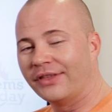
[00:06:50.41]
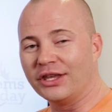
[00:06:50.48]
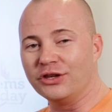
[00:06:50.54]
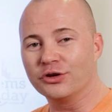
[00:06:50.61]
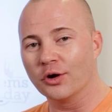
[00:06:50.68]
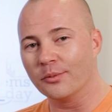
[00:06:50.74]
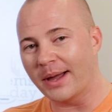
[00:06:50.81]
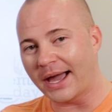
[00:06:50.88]
that
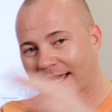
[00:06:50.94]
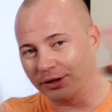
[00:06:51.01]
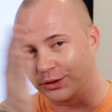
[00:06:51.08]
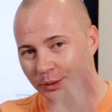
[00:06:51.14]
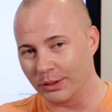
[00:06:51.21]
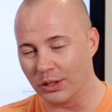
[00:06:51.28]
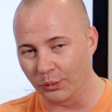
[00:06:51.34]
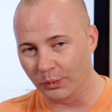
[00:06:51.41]
you go back
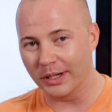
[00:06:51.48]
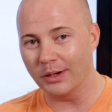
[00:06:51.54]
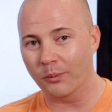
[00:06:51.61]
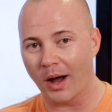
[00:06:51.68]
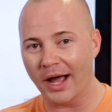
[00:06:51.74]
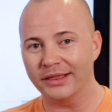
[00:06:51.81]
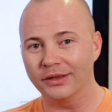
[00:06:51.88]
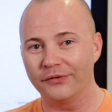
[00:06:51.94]
and you
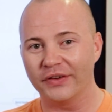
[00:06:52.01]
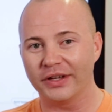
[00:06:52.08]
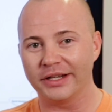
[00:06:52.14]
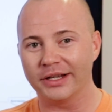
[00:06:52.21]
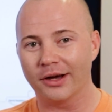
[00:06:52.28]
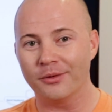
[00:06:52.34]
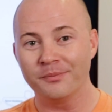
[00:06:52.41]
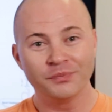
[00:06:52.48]
rewind the
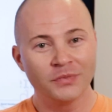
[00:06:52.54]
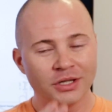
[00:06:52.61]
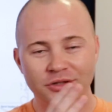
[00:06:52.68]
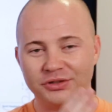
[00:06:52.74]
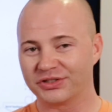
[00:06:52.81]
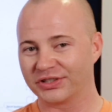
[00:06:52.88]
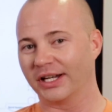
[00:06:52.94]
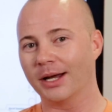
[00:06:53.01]
video,
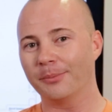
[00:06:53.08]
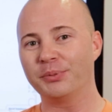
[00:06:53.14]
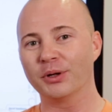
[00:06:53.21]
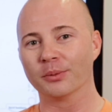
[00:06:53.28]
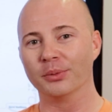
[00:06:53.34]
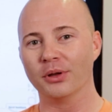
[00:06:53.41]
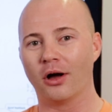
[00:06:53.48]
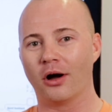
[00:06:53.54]
you set up
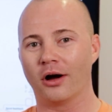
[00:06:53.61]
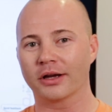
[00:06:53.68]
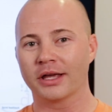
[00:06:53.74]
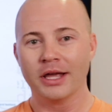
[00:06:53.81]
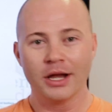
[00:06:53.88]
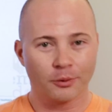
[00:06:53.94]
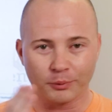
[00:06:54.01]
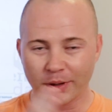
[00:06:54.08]
your blog,
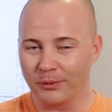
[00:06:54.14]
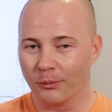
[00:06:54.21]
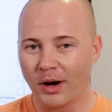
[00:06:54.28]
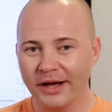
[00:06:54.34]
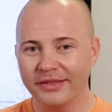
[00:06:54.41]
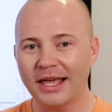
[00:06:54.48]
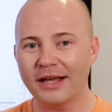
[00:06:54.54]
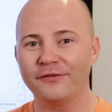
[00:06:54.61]

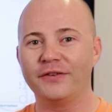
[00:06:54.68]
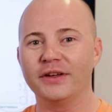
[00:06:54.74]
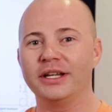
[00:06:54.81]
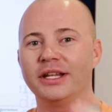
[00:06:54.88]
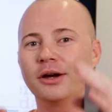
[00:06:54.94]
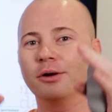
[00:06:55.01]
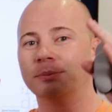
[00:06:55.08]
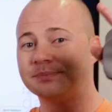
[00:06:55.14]
rewind that
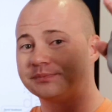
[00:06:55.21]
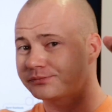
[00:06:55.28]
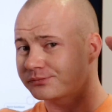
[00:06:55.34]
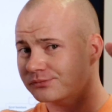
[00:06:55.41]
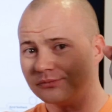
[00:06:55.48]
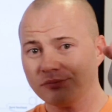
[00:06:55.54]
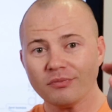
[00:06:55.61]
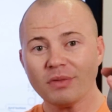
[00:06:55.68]
video
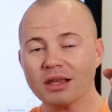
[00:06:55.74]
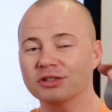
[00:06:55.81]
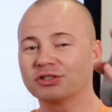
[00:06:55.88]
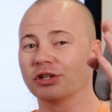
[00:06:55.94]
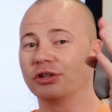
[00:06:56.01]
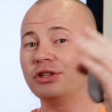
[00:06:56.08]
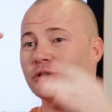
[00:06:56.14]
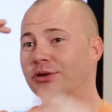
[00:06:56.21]

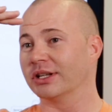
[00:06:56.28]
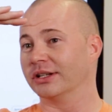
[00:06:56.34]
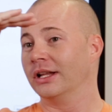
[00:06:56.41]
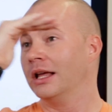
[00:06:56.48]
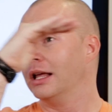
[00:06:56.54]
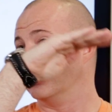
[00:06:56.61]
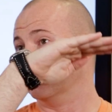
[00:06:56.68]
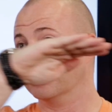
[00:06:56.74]
so that you
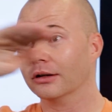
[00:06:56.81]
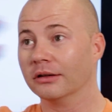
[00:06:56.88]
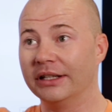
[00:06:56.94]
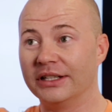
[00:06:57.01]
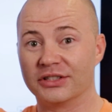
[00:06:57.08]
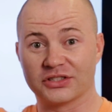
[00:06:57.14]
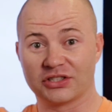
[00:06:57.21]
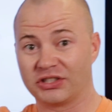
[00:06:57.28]
can
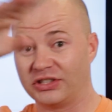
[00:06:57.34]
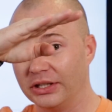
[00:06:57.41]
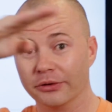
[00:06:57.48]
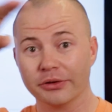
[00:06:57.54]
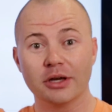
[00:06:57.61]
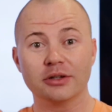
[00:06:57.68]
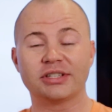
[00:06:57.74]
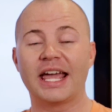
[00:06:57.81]
literally just
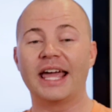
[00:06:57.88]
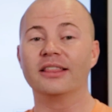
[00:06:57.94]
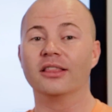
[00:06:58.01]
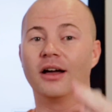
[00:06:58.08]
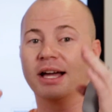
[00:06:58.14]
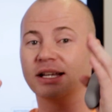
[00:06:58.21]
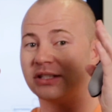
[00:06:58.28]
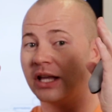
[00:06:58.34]
steal those
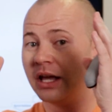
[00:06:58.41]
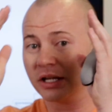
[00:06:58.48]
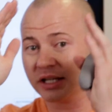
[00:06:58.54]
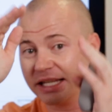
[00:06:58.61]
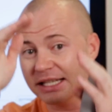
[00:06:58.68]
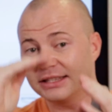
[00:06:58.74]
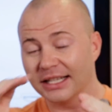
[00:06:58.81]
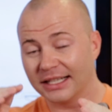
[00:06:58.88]
headlines,
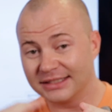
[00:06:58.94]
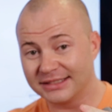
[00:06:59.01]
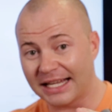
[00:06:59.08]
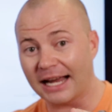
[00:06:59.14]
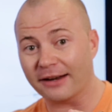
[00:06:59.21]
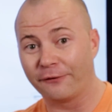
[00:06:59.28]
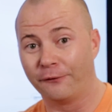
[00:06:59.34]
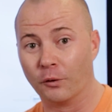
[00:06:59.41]
get the
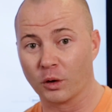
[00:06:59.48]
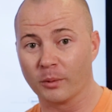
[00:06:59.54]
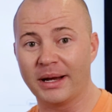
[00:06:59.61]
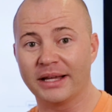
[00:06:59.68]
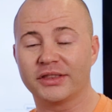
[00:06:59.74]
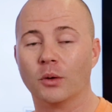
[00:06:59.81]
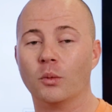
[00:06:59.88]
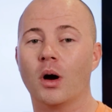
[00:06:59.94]
exact
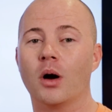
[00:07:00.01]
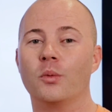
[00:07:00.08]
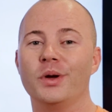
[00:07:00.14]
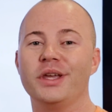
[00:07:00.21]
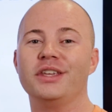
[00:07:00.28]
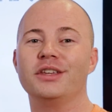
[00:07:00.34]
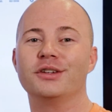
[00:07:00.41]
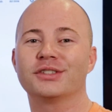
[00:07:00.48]
format that what
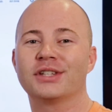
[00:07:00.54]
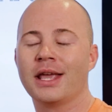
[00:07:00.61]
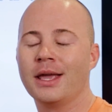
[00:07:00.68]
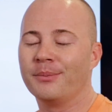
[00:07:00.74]
we use,